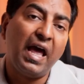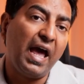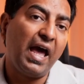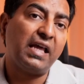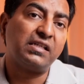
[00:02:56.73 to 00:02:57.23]

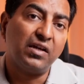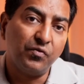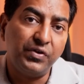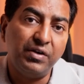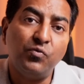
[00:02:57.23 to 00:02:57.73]
as
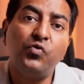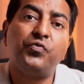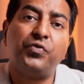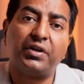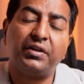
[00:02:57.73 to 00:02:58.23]
we move
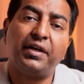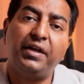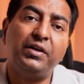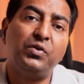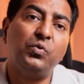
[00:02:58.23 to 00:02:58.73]
further
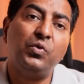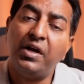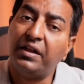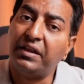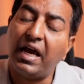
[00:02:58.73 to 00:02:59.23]
into
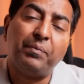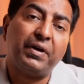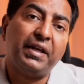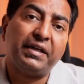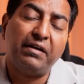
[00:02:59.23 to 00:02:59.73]
the hyperconnected